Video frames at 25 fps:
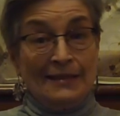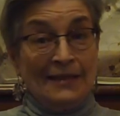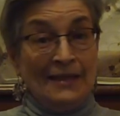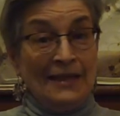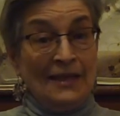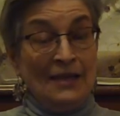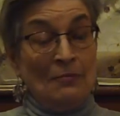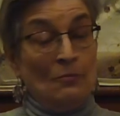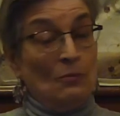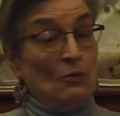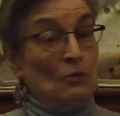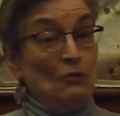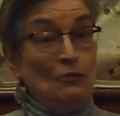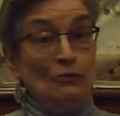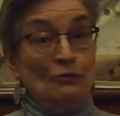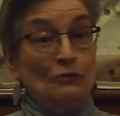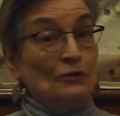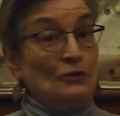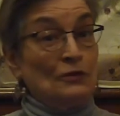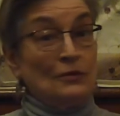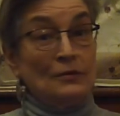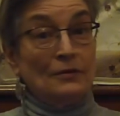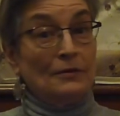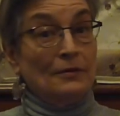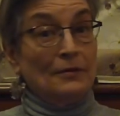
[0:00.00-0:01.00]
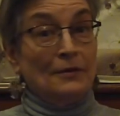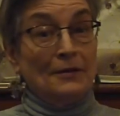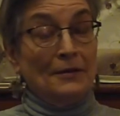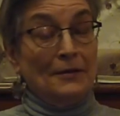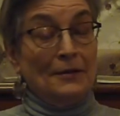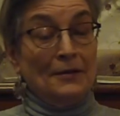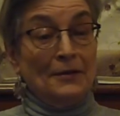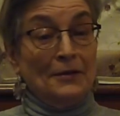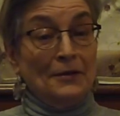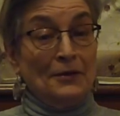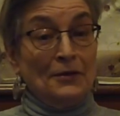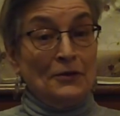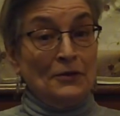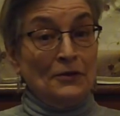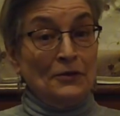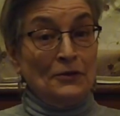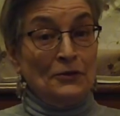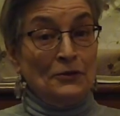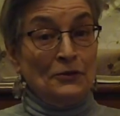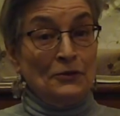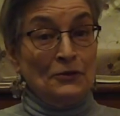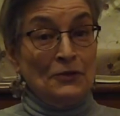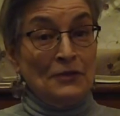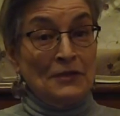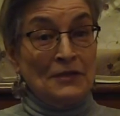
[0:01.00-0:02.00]
he moved
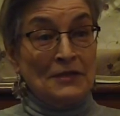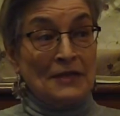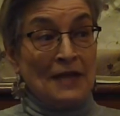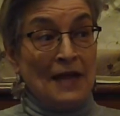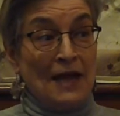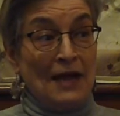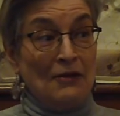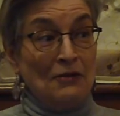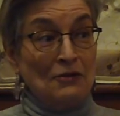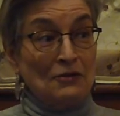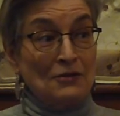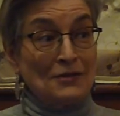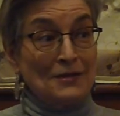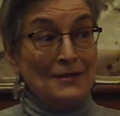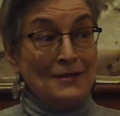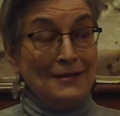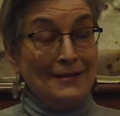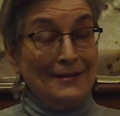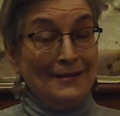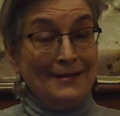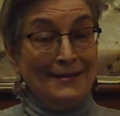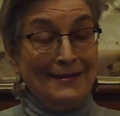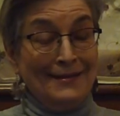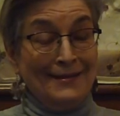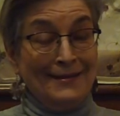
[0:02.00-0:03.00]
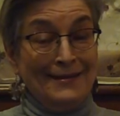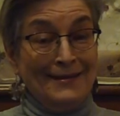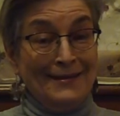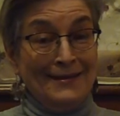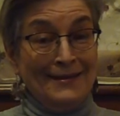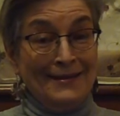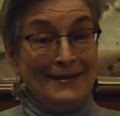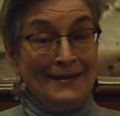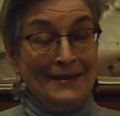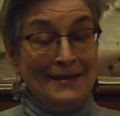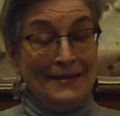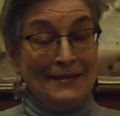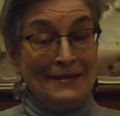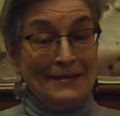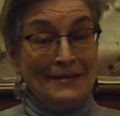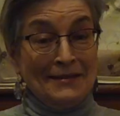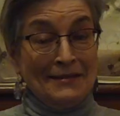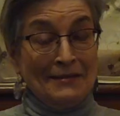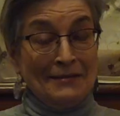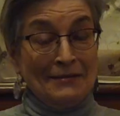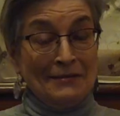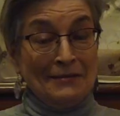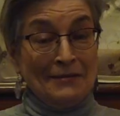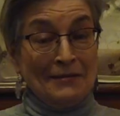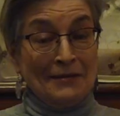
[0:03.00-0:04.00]
to this house a
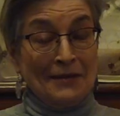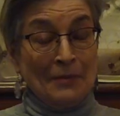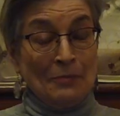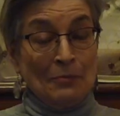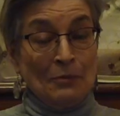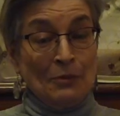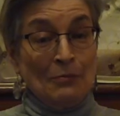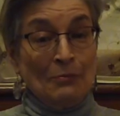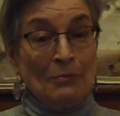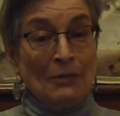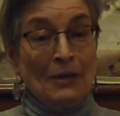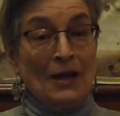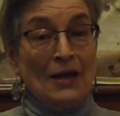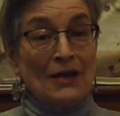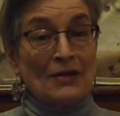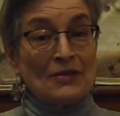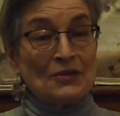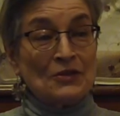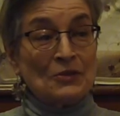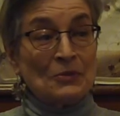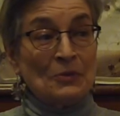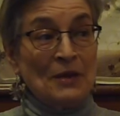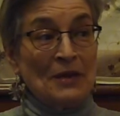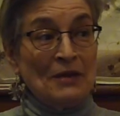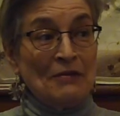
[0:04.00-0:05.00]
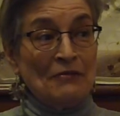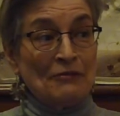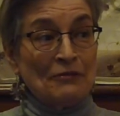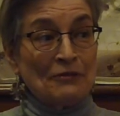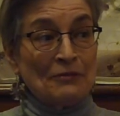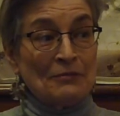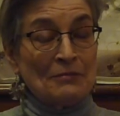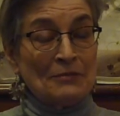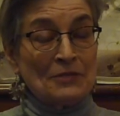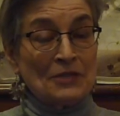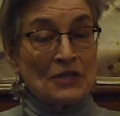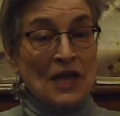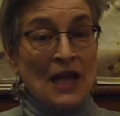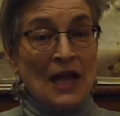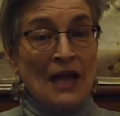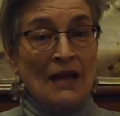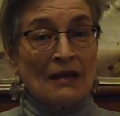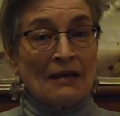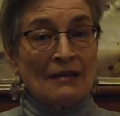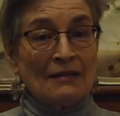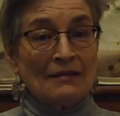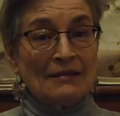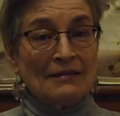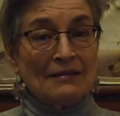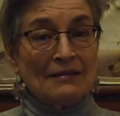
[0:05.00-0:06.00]
couple of blocks away from Jacques.